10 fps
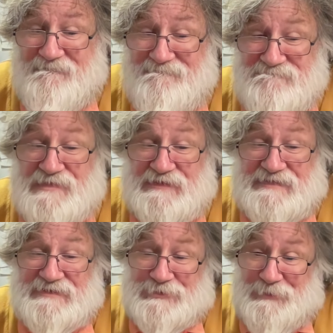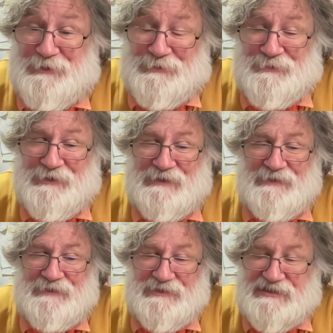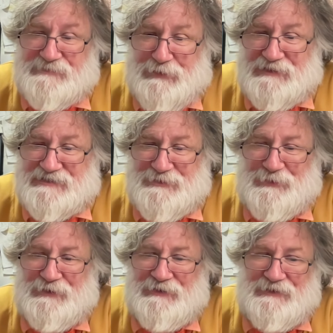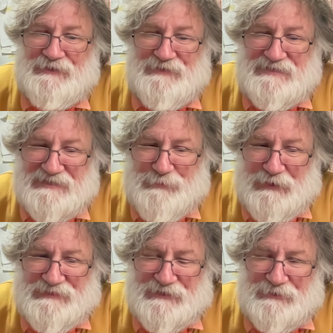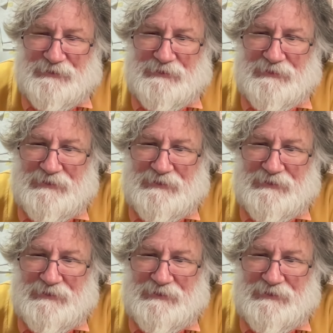This is criminal, this is personal, this is political,